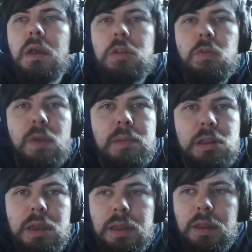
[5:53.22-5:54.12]
So
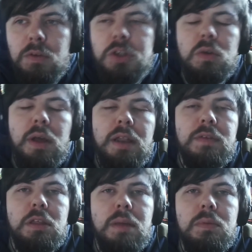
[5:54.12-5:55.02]
famously, the original kind
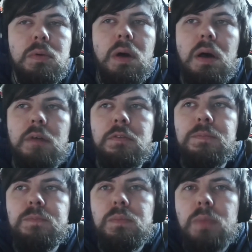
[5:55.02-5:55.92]
of example of
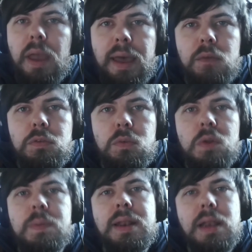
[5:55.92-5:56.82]
health
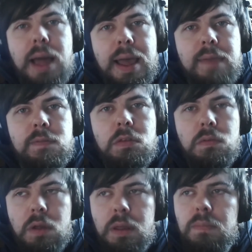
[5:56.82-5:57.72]
would have been lives,
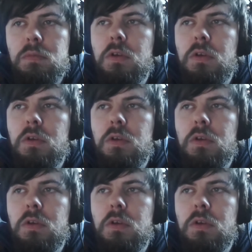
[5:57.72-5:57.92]
right?